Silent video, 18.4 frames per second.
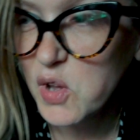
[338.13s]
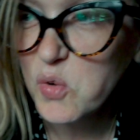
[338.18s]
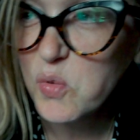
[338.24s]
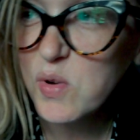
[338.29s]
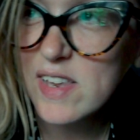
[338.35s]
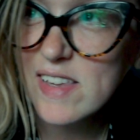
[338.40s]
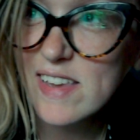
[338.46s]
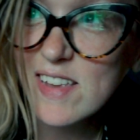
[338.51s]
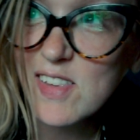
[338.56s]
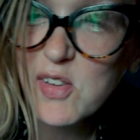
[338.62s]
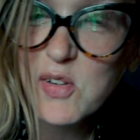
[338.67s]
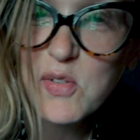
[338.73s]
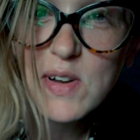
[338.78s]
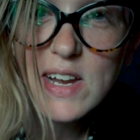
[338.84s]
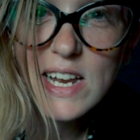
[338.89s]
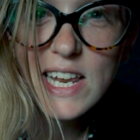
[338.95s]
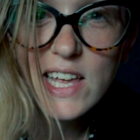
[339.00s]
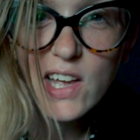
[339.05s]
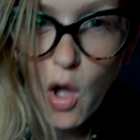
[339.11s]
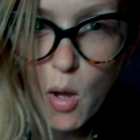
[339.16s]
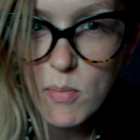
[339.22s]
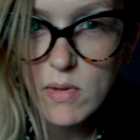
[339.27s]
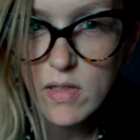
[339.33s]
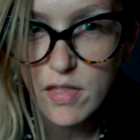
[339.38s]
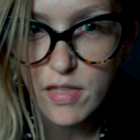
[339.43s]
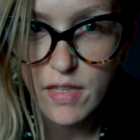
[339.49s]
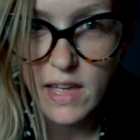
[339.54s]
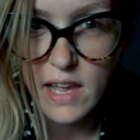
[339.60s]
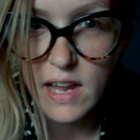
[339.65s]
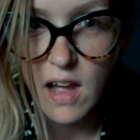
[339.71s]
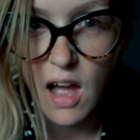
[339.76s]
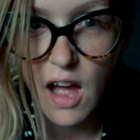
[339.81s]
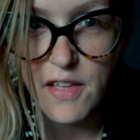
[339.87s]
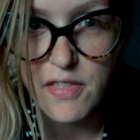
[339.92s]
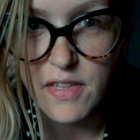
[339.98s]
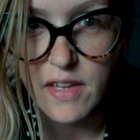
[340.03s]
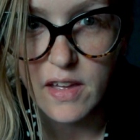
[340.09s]
which is a really common thing,
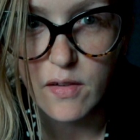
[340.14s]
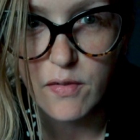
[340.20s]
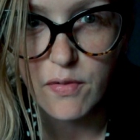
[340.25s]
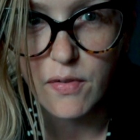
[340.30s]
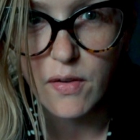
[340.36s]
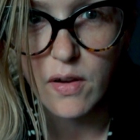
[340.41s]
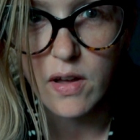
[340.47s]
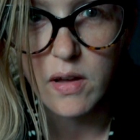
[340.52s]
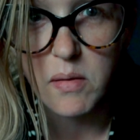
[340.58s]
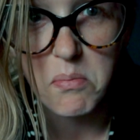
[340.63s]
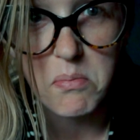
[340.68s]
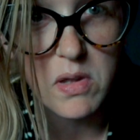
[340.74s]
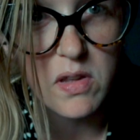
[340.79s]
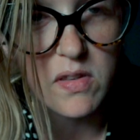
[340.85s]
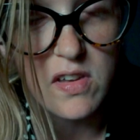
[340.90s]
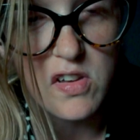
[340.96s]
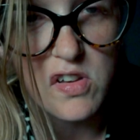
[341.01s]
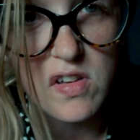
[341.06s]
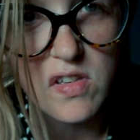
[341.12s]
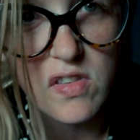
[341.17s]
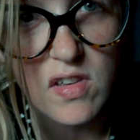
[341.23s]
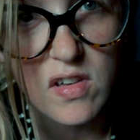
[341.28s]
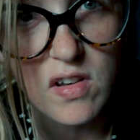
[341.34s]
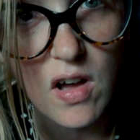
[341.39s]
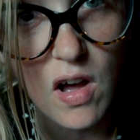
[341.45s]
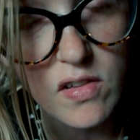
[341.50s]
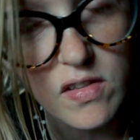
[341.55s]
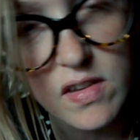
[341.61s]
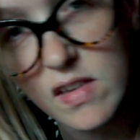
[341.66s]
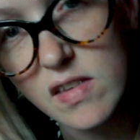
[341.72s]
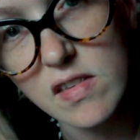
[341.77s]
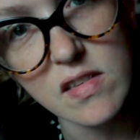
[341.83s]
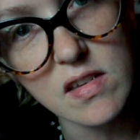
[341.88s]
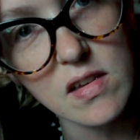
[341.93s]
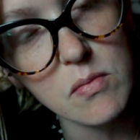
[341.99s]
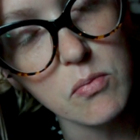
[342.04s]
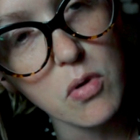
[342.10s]
I think, for musicians and
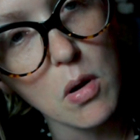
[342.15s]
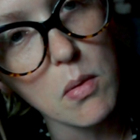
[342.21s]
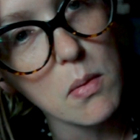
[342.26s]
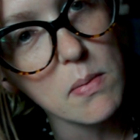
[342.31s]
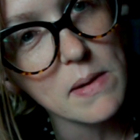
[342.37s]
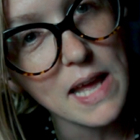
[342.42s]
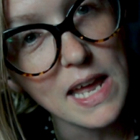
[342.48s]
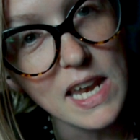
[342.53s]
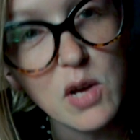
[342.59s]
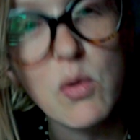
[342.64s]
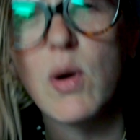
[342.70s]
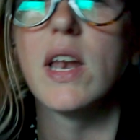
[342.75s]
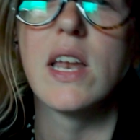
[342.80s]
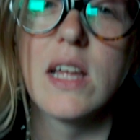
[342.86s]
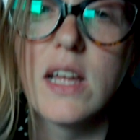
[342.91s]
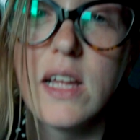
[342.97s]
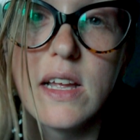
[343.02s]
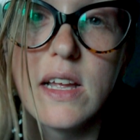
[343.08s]
artists and probably anyone,